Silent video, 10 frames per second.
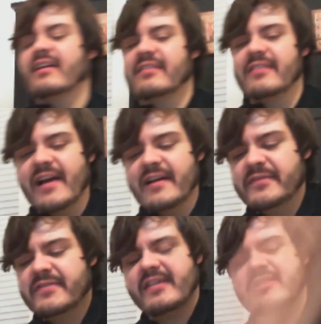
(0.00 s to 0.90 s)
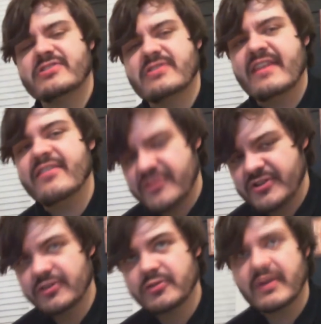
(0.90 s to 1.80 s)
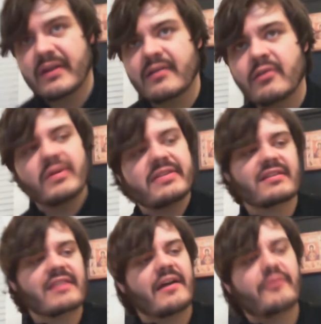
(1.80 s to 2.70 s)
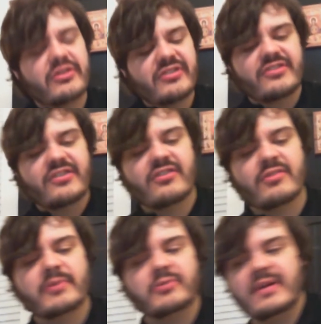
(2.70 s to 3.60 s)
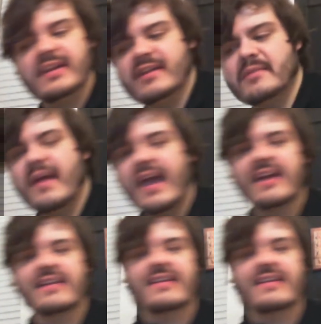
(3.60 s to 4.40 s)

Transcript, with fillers: loves their his children with the love which exists between him and